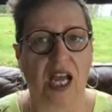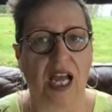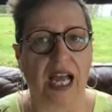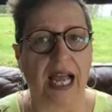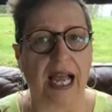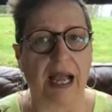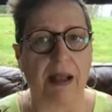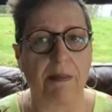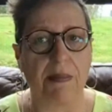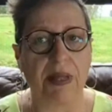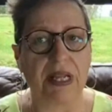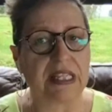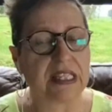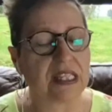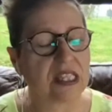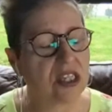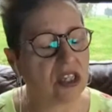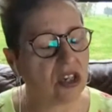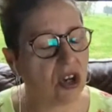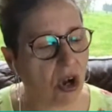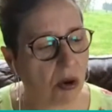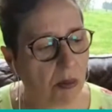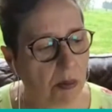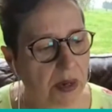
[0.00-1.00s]
um, it's
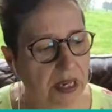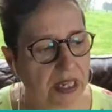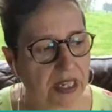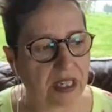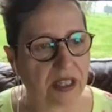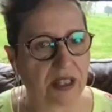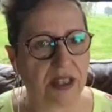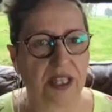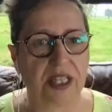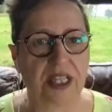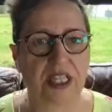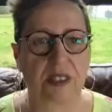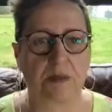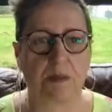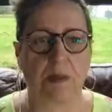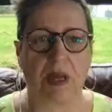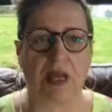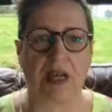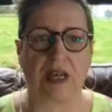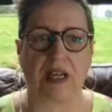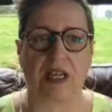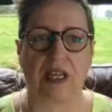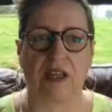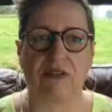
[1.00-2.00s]
not making things better.